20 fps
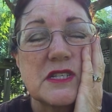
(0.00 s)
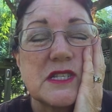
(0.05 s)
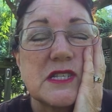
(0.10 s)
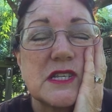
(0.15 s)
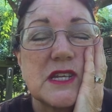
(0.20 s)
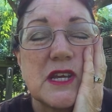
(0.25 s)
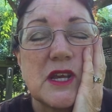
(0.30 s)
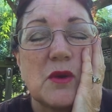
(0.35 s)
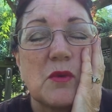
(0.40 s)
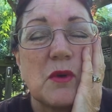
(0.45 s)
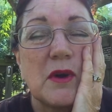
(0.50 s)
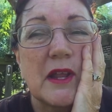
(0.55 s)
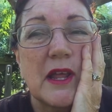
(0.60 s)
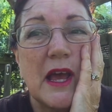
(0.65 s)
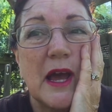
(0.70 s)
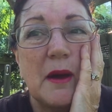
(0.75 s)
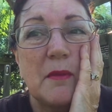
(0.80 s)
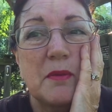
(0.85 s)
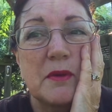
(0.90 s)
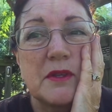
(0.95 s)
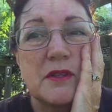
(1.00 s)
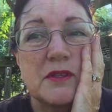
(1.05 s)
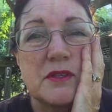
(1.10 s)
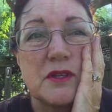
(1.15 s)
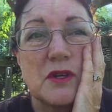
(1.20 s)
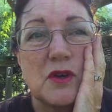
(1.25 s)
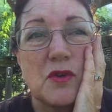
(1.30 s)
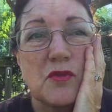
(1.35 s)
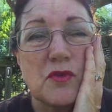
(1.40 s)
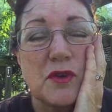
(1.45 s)
seeing what happens
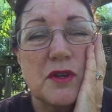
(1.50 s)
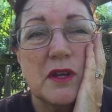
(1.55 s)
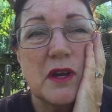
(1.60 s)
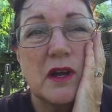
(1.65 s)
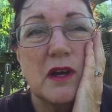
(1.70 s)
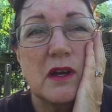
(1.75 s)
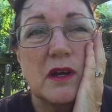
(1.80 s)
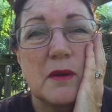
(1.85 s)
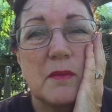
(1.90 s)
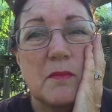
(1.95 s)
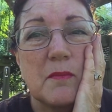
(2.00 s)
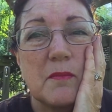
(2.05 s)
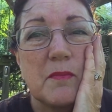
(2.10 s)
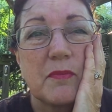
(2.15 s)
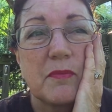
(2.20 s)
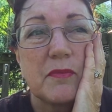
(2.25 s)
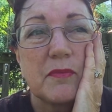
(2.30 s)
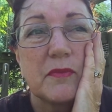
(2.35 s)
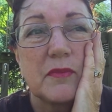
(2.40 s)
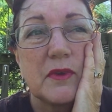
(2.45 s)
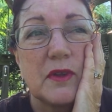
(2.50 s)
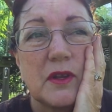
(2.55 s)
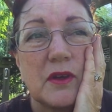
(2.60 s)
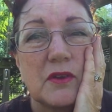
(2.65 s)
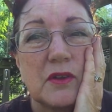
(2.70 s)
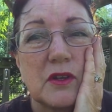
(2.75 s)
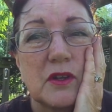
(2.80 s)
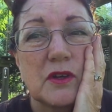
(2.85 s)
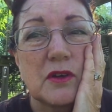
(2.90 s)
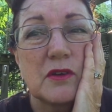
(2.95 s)
over time, you know,
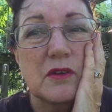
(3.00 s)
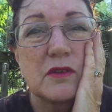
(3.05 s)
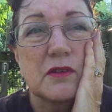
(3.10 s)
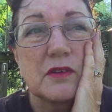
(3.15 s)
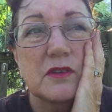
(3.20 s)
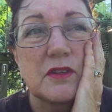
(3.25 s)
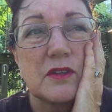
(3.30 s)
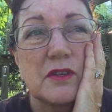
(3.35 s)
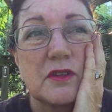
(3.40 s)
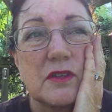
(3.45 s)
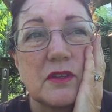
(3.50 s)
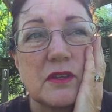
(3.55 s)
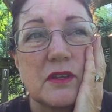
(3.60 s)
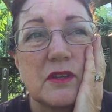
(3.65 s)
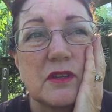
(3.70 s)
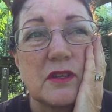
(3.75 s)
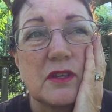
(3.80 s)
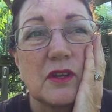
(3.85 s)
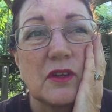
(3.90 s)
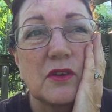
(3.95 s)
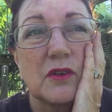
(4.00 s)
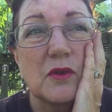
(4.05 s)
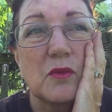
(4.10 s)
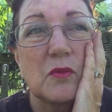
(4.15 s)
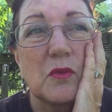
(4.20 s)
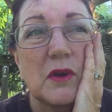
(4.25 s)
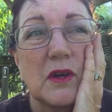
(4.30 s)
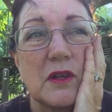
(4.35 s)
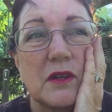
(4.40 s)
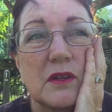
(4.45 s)
to learn
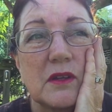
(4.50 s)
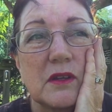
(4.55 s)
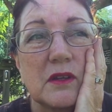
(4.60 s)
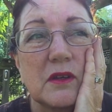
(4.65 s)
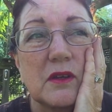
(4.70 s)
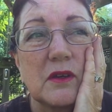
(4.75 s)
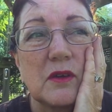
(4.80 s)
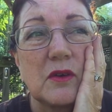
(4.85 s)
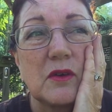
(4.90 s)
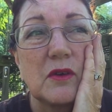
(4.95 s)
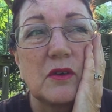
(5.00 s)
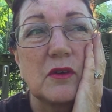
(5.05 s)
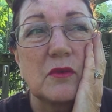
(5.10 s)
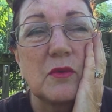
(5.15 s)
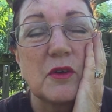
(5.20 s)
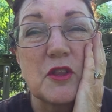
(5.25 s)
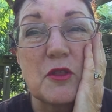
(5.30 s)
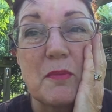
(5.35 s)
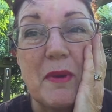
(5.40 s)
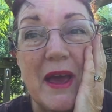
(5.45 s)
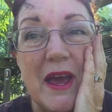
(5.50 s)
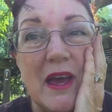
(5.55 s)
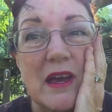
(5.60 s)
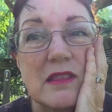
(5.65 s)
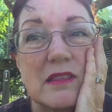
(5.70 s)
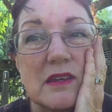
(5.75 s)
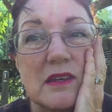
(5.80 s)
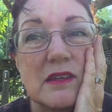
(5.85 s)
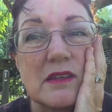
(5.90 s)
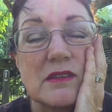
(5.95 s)
what, where the
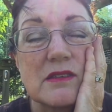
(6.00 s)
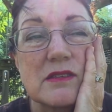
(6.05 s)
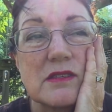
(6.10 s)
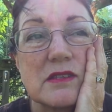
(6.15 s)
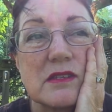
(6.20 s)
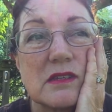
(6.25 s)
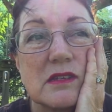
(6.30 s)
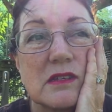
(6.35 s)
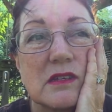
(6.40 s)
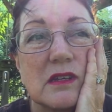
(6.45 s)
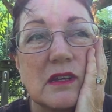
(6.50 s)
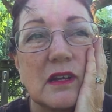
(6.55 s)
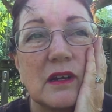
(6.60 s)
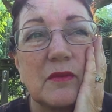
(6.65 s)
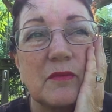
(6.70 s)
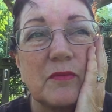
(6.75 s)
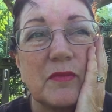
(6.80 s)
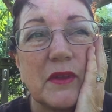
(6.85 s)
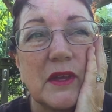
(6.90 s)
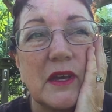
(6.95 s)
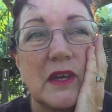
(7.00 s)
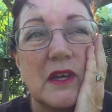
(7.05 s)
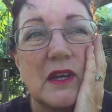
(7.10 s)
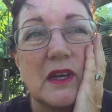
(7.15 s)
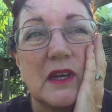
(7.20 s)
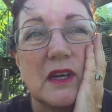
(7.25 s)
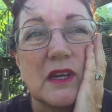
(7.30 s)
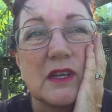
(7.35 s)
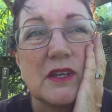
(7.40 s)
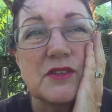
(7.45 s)
path is, you know.
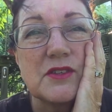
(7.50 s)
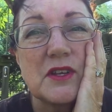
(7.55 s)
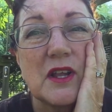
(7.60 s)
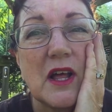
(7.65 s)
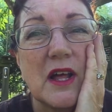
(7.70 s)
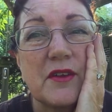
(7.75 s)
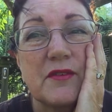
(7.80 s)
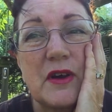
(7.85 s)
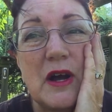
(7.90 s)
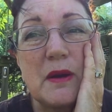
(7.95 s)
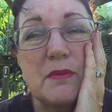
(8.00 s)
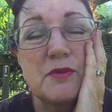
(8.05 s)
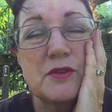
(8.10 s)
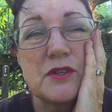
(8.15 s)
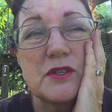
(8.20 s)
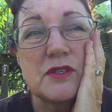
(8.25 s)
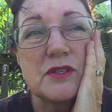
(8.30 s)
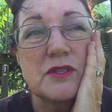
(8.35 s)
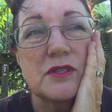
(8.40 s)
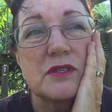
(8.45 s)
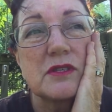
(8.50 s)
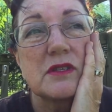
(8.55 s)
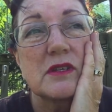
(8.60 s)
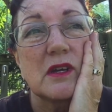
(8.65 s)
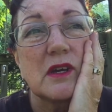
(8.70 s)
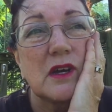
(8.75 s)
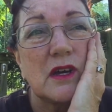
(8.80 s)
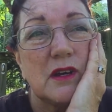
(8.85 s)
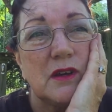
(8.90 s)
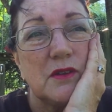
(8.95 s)
There's a lot of options,
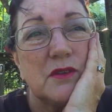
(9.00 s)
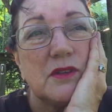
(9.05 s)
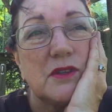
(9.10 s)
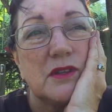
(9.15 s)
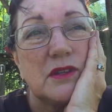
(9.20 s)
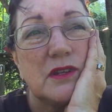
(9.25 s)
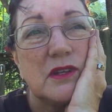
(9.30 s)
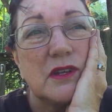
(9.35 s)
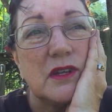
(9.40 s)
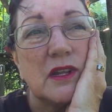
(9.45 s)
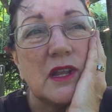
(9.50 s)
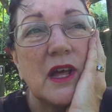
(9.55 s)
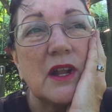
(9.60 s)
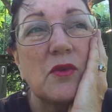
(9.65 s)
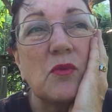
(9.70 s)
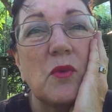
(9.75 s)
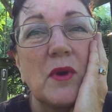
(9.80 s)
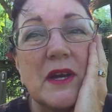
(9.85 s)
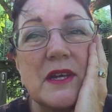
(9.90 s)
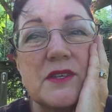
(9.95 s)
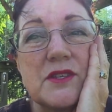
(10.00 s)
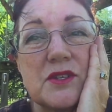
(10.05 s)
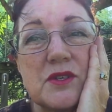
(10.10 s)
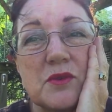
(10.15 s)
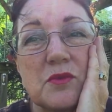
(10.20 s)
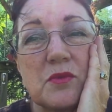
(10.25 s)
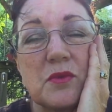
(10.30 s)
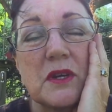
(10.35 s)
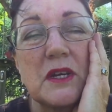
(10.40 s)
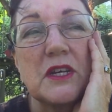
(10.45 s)
a lot of ways
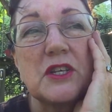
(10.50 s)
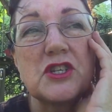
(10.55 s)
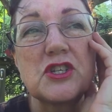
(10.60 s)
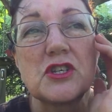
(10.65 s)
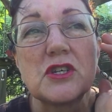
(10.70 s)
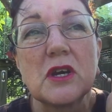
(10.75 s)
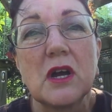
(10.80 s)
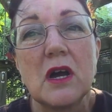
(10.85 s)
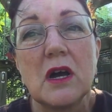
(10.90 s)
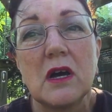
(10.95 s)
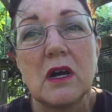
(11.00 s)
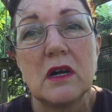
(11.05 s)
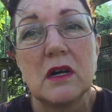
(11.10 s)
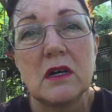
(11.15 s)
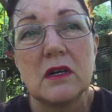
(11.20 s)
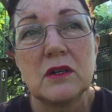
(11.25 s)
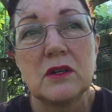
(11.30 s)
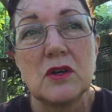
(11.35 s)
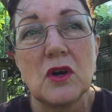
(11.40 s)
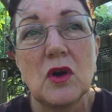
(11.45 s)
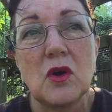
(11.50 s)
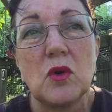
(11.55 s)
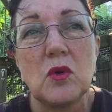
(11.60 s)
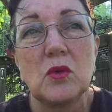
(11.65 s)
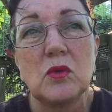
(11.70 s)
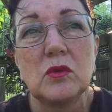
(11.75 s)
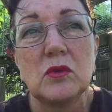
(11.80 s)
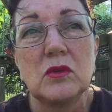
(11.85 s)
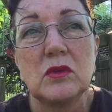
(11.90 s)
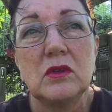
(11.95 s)
to reach a
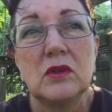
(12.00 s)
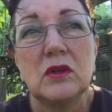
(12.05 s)
goal.